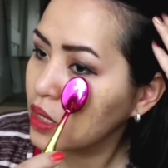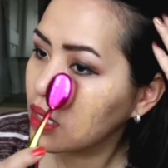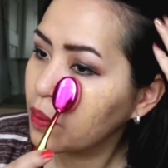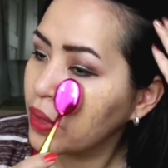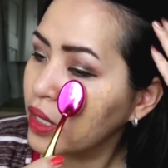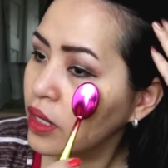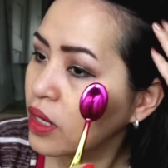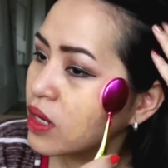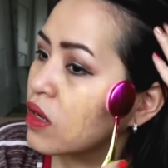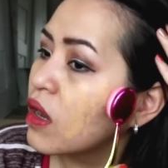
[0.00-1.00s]
I'm going to put
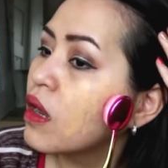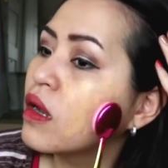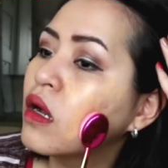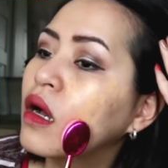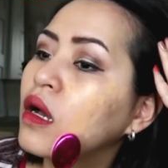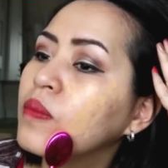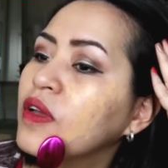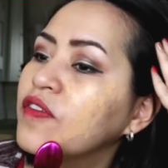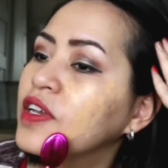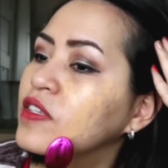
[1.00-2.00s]
it on
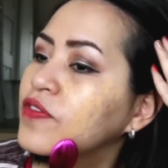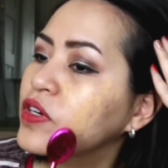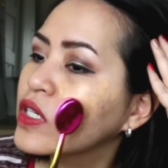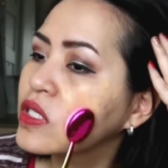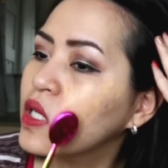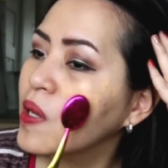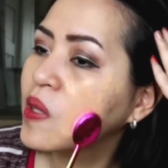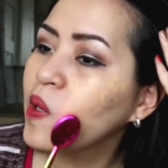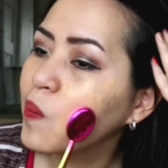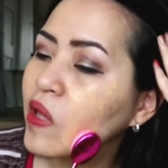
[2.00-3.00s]
my face first
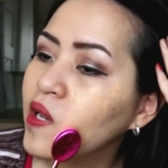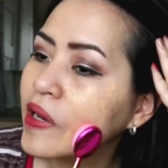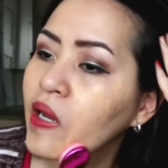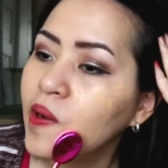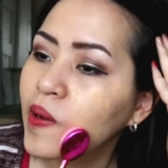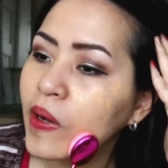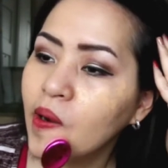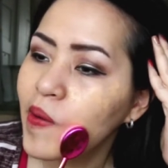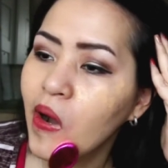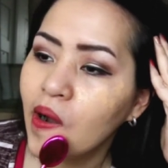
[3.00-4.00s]
and then blend it out.
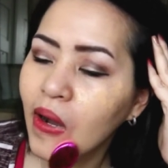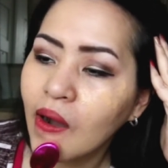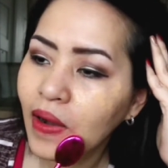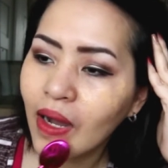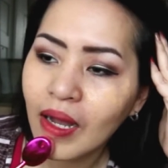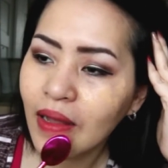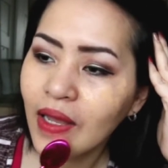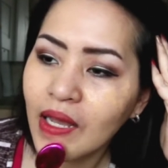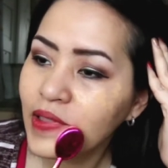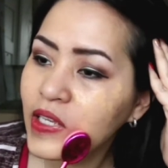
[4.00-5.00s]

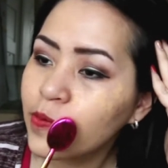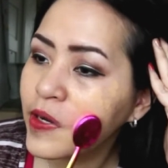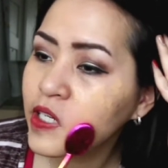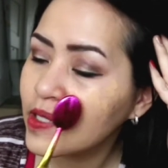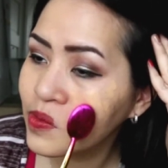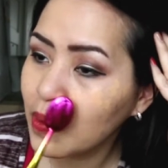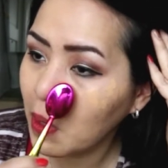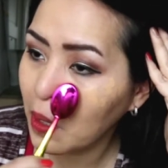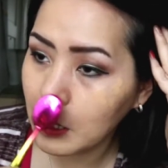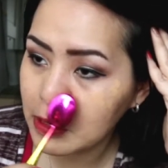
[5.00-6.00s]
And this brush is
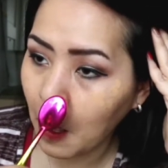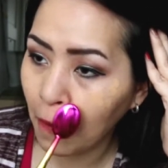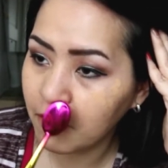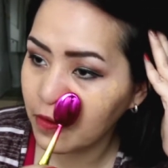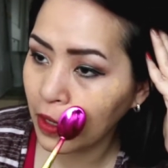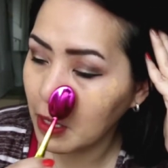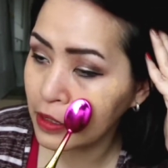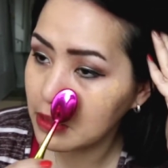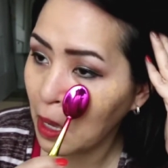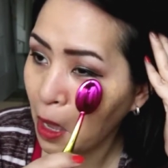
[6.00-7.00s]
really soft, you
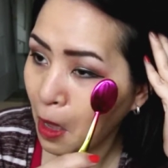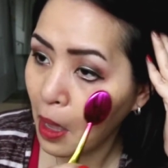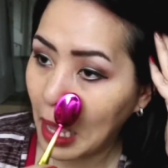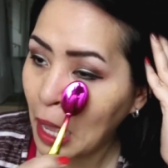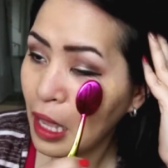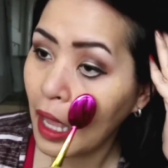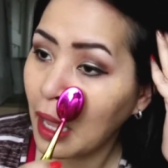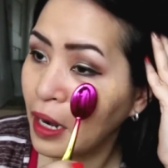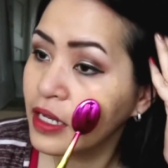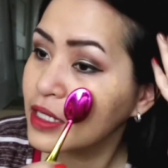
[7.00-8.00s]
guys,
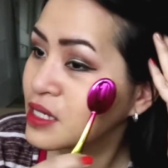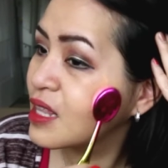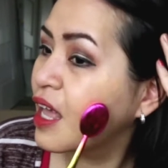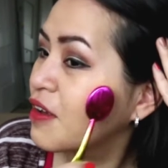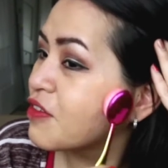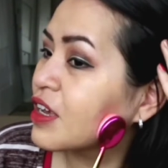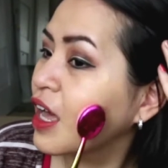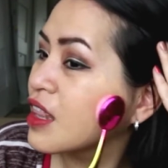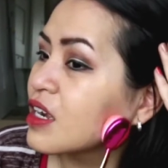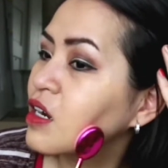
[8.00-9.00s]
and I just love
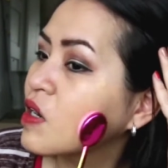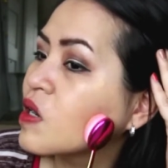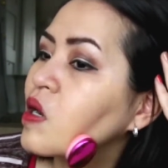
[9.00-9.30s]
color.